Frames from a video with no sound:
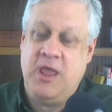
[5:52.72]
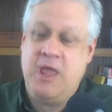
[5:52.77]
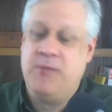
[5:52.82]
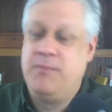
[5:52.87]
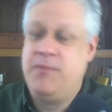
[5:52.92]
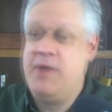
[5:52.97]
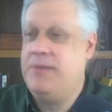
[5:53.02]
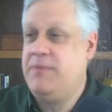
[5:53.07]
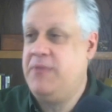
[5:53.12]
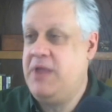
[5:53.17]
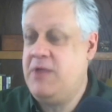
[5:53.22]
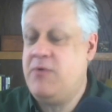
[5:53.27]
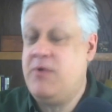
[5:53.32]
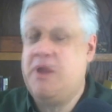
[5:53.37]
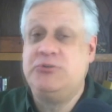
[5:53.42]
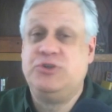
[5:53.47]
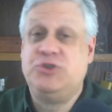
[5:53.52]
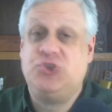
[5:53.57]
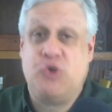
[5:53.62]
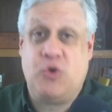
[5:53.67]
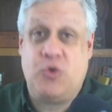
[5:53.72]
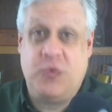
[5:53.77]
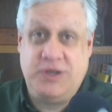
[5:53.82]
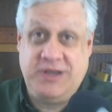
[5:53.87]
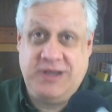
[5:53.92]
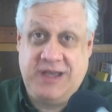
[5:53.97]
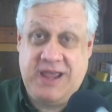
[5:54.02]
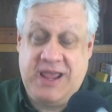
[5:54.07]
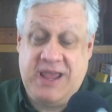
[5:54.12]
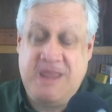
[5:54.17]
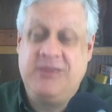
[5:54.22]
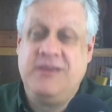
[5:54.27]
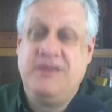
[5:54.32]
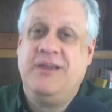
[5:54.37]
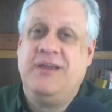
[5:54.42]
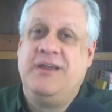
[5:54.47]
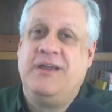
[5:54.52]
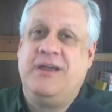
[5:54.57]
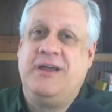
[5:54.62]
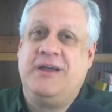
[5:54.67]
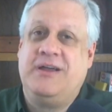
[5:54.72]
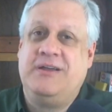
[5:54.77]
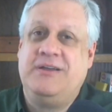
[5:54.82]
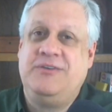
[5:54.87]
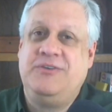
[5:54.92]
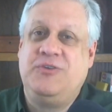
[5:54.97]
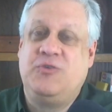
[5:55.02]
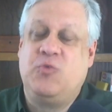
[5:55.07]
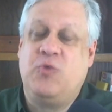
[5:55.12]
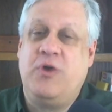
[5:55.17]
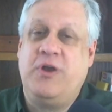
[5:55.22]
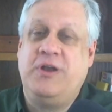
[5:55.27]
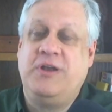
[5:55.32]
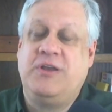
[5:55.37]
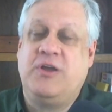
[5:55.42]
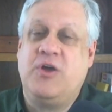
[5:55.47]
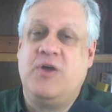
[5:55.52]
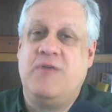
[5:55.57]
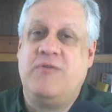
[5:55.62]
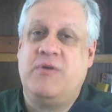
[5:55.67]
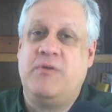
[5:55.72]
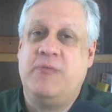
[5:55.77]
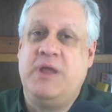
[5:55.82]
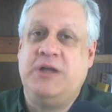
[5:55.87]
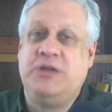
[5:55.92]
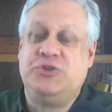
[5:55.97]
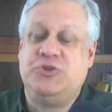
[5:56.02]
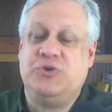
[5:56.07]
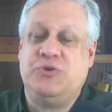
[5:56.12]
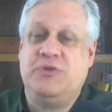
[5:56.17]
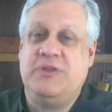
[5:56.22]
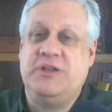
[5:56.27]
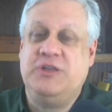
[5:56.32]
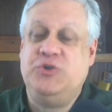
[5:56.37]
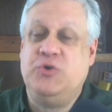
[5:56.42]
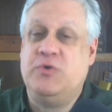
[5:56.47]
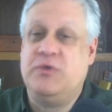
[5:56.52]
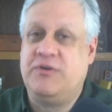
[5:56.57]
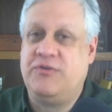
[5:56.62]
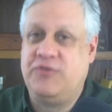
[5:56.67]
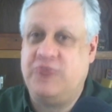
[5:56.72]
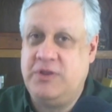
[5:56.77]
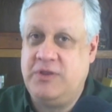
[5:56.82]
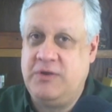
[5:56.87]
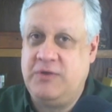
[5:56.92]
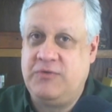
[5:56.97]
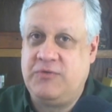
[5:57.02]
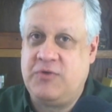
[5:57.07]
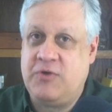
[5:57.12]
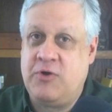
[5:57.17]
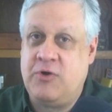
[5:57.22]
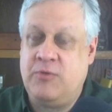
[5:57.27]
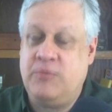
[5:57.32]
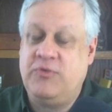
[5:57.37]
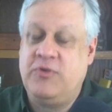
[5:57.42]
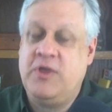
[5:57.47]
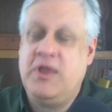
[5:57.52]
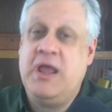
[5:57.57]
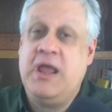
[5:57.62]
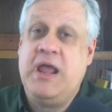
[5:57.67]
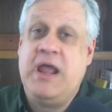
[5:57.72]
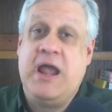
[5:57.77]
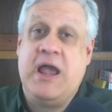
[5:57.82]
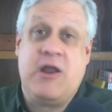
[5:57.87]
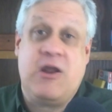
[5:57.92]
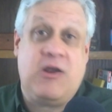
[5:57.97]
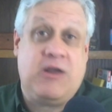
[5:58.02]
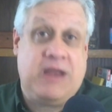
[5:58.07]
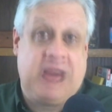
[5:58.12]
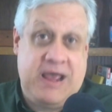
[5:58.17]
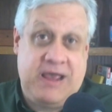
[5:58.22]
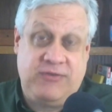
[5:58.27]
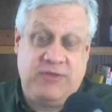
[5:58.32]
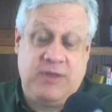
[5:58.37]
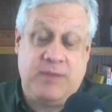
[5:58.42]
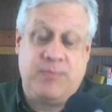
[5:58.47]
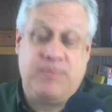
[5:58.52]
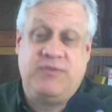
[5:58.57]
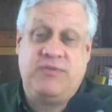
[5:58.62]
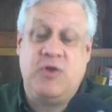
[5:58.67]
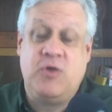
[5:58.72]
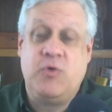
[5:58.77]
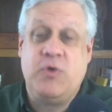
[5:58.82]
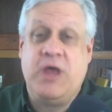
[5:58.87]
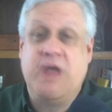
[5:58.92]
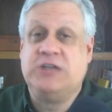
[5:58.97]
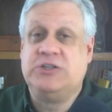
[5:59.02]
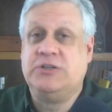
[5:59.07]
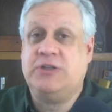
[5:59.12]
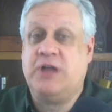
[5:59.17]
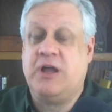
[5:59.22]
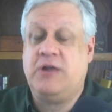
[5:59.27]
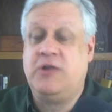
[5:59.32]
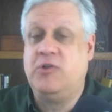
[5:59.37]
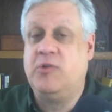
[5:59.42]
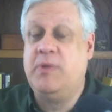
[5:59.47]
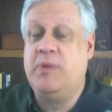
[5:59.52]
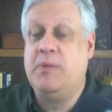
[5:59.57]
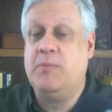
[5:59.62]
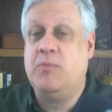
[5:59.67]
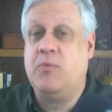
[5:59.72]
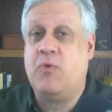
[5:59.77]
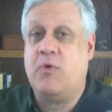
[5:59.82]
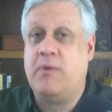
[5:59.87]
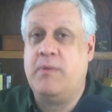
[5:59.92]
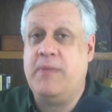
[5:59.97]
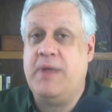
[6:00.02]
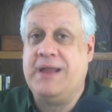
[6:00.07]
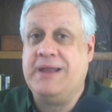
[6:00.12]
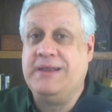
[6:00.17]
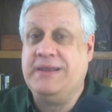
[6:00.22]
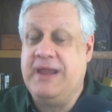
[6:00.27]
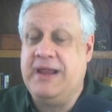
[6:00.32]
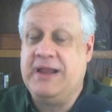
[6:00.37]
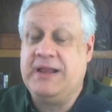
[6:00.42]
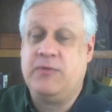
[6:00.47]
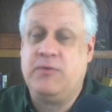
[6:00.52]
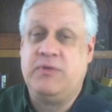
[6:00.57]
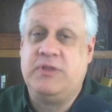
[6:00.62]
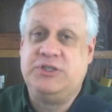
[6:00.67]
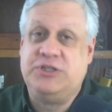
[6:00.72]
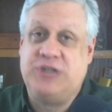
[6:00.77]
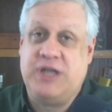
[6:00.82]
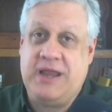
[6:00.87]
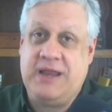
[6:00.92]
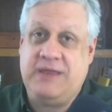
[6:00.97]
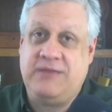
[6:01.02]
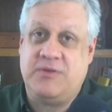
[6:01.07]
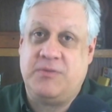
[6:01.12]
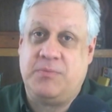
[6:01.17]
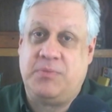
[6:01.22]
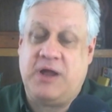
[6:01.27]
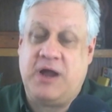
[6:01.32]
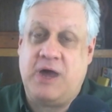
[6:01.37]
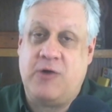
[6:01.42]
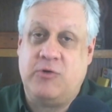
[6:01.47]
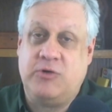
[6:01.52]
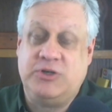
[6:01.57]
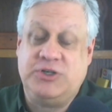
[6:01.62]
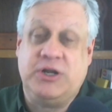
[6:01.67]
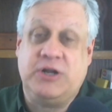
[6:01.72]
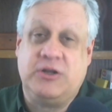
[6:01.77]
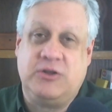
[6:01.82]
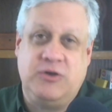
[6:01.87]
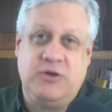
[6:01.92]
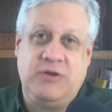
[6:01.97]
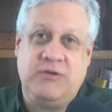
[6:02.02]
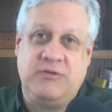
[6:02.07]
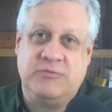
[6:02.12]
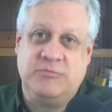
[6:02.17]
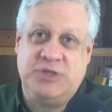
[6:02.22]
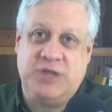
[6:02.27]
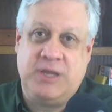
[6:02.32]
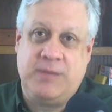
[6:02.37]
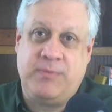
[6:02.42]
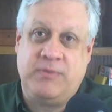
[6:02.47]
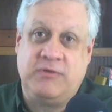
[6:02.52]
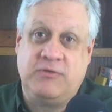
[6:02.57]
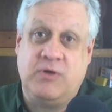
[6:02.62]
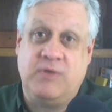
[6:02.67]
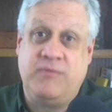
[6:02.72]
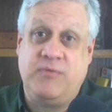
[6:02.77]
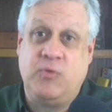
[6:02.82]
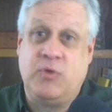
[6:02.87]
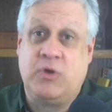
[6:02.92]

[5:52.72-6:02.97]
But anyway, short one today. Just wanted to go over and make sure that you understood those terms. And our last episode, we actually talked a little bit more about dealing with a Chinese supplier, which included some shipping. So if you